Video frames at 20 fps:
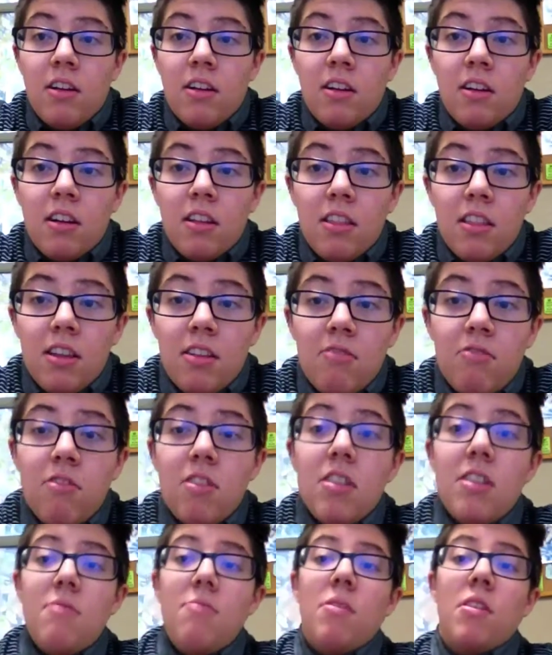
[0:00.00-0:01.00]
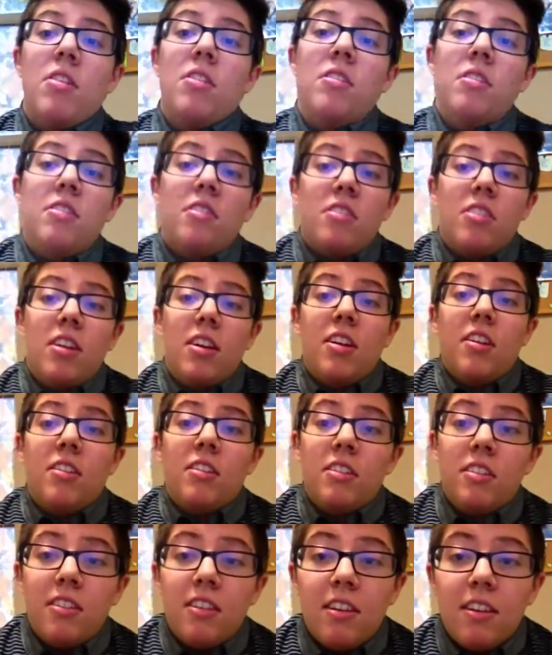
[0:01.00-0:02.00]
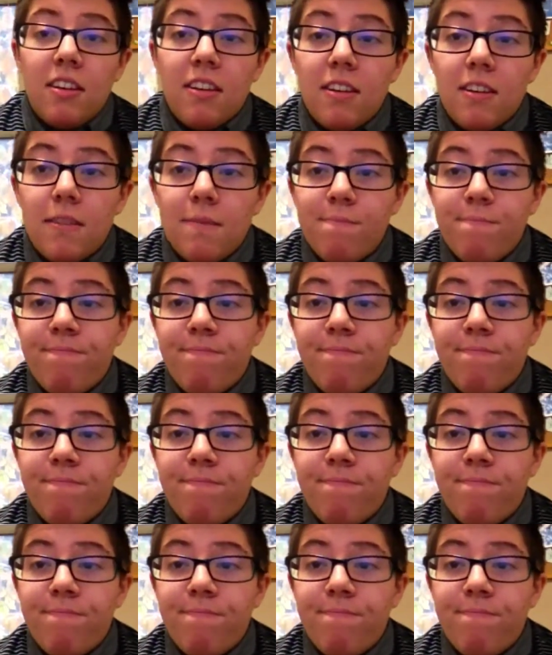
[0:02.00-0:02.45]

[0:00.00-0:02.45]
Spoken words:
nothing really much has changed. I